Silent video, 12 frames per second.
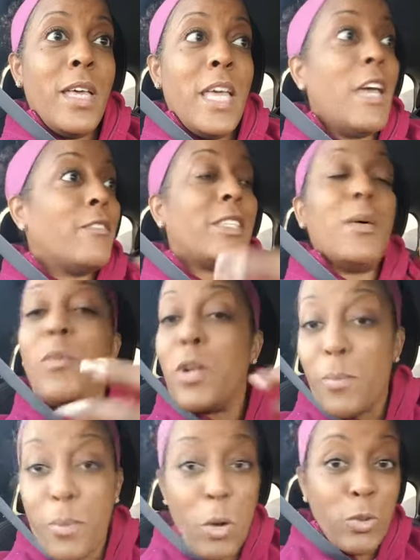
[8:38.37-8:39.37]
If someone
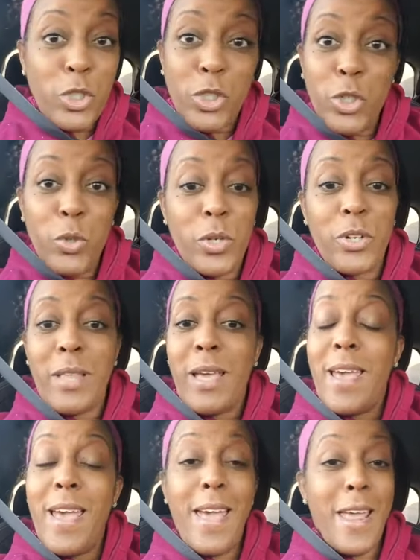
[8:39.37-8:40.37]
approaches you and you're
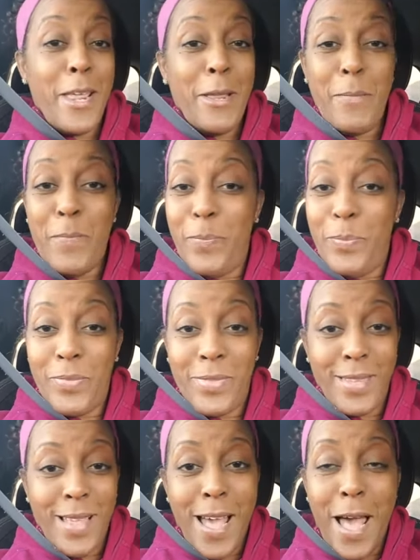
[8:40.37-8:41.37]
like, "Hey,
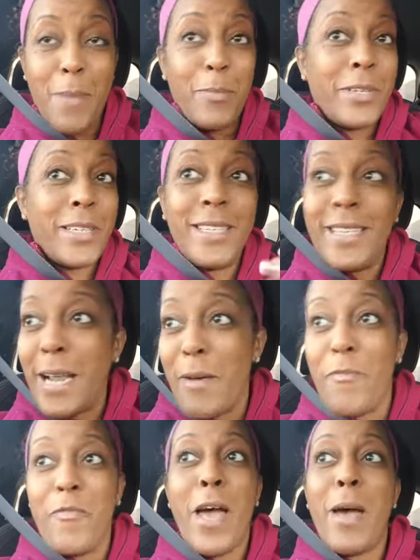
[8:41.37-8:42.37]
I'm good.
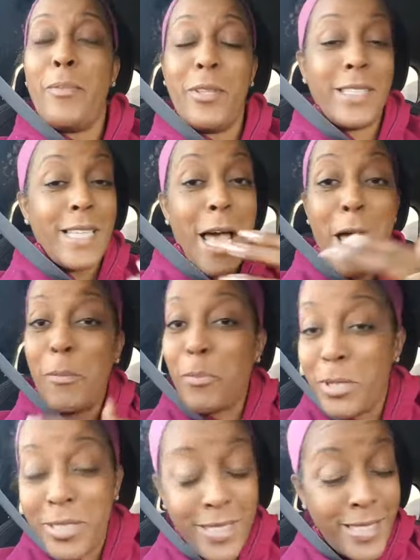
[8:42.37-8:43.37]
I'm fabulous. I
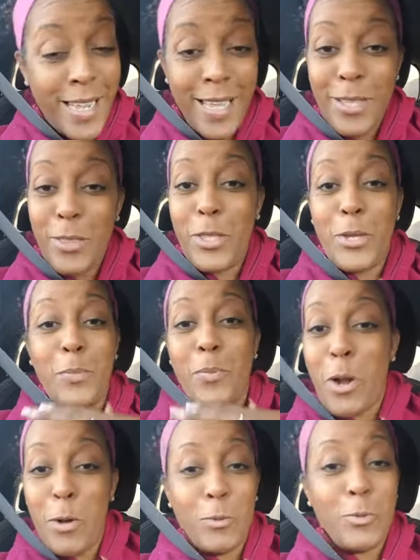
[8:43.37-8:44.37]
appreciate the
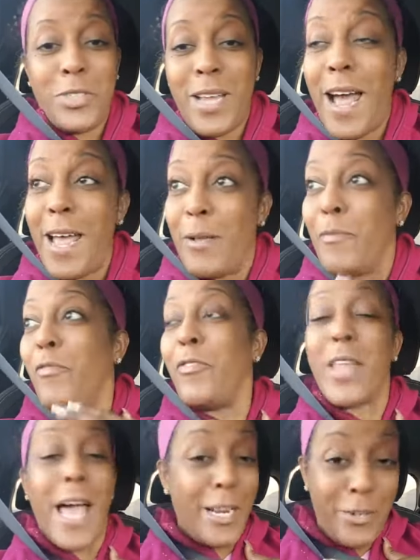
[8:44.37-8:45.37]
approach. I am
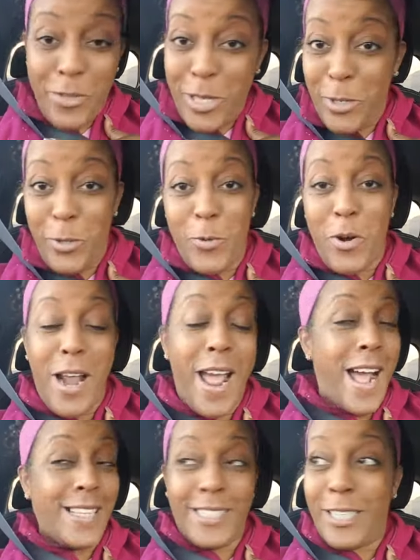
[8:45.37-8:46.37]
flattered that you are
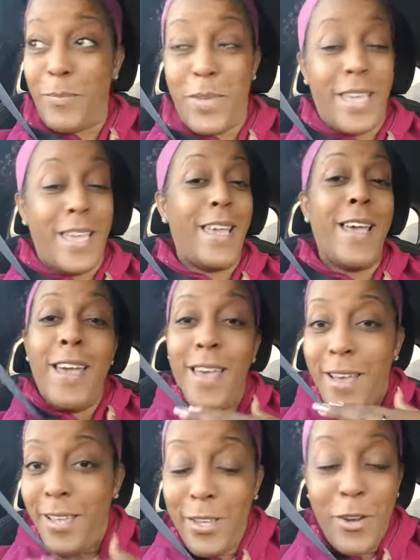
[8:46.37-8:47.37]
asking me,
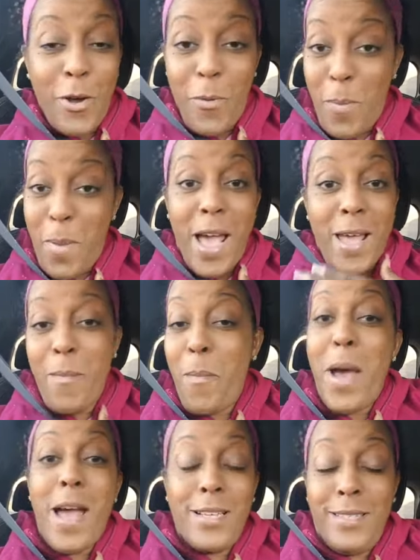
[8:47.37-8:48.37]
you know, my
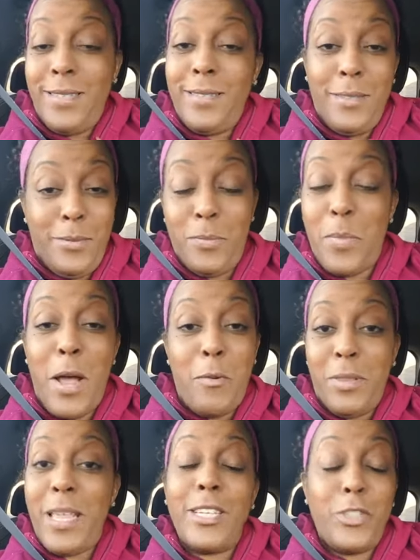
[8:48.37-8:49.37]
my my
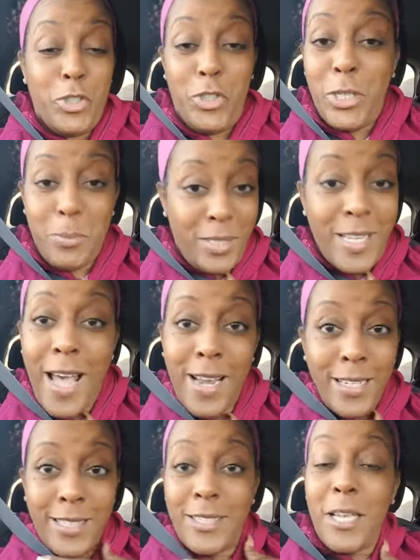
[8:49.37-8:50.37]
relationship
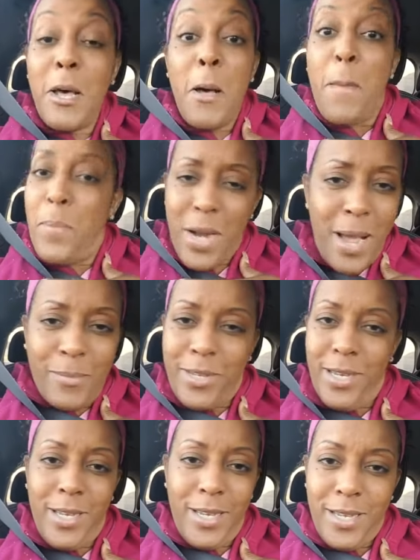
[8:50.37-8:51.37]
status, but I'm
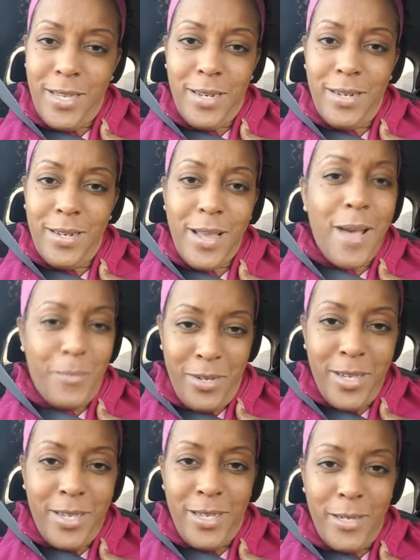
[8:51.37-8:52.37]
good. I'm
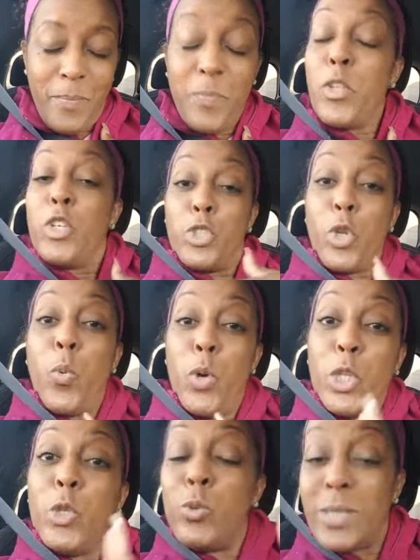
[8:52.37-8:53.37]
good. So
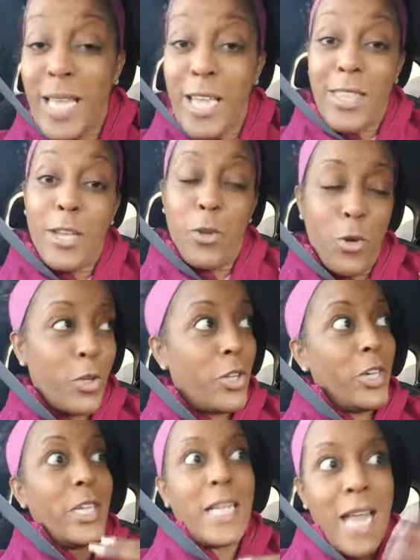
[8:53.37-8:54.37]
when you say that you're
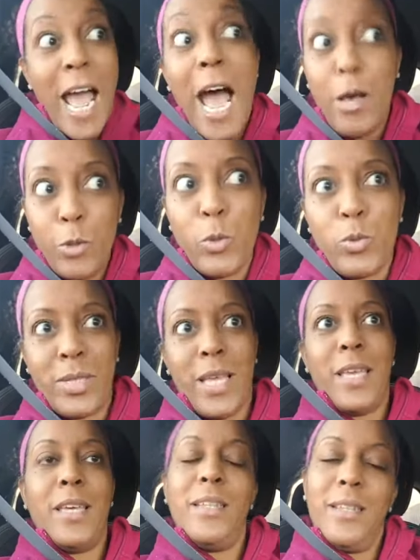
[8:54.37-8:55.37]
good and how you
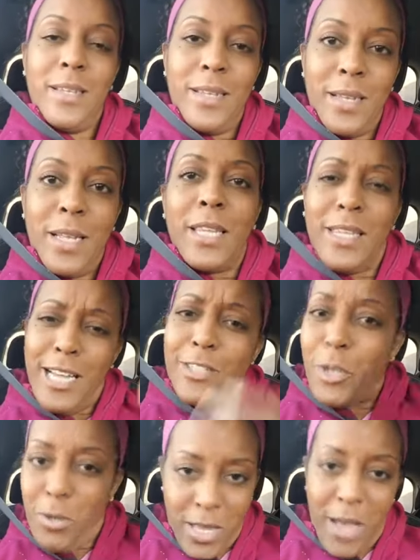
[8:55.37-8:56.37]
say it, let
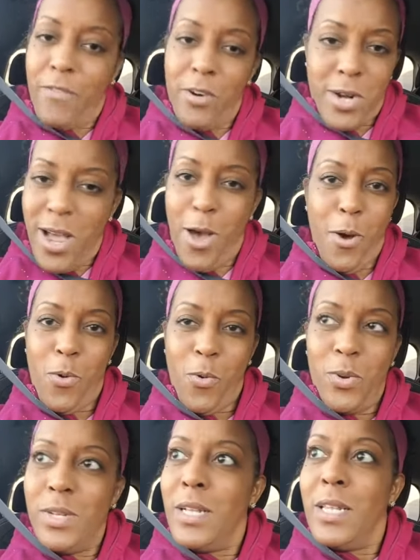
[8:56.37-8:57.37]
your lover
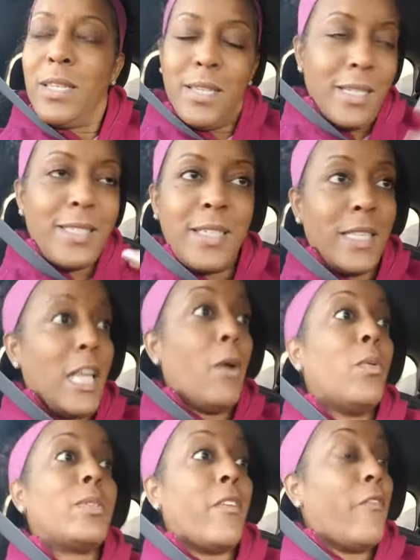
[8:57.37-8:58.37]
know. Listen, there
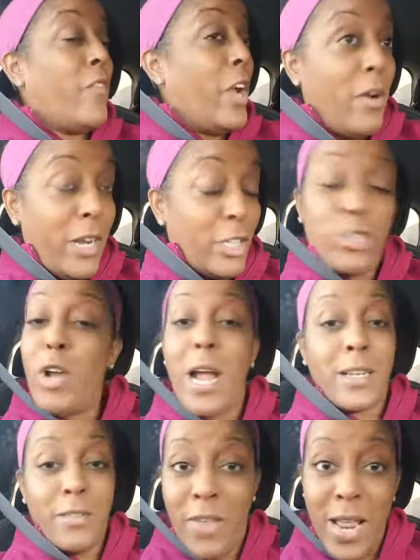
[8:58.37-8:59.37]
was a very
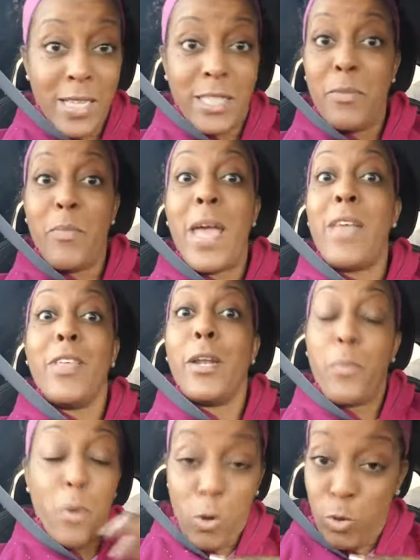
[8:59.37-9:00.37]
attractive, handsome man that
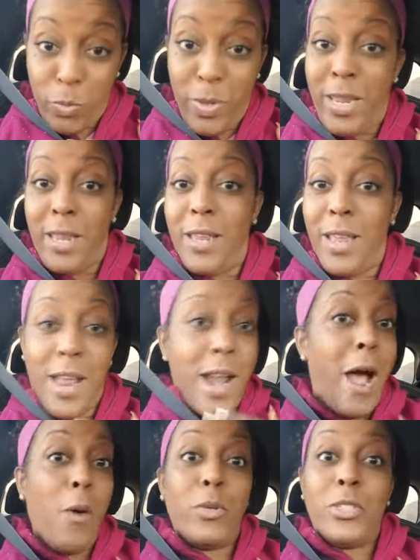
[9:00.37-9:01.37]
approached me, and
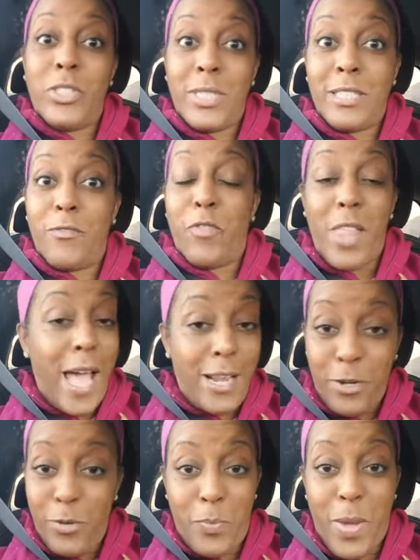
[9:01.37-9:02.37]
I was just
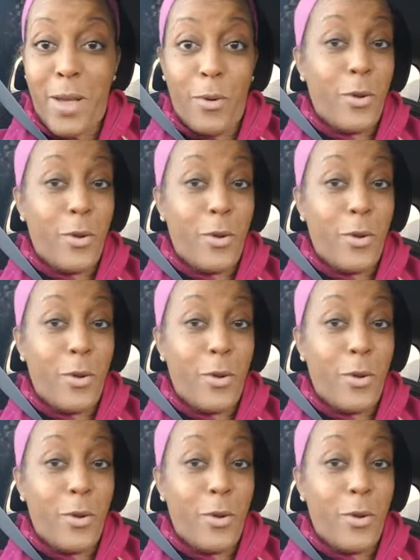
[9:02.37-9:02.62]
flattered by